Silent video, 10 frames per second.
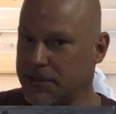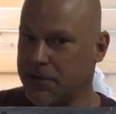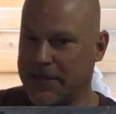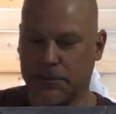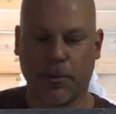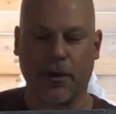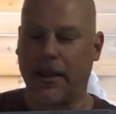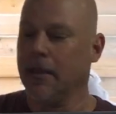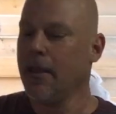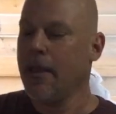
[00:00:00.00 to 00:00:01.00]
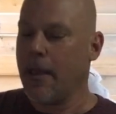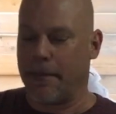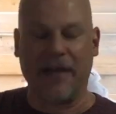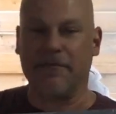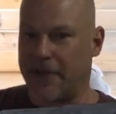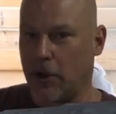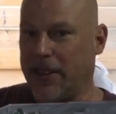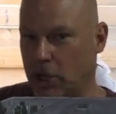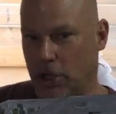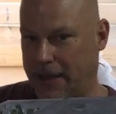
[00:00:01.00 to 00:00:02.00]
it and transport it, but
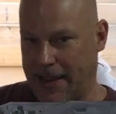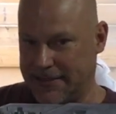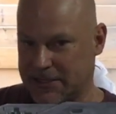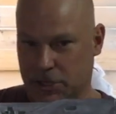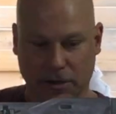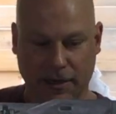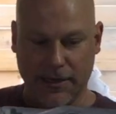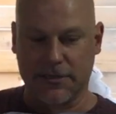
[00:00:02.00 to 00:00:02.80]
very good and sturdy.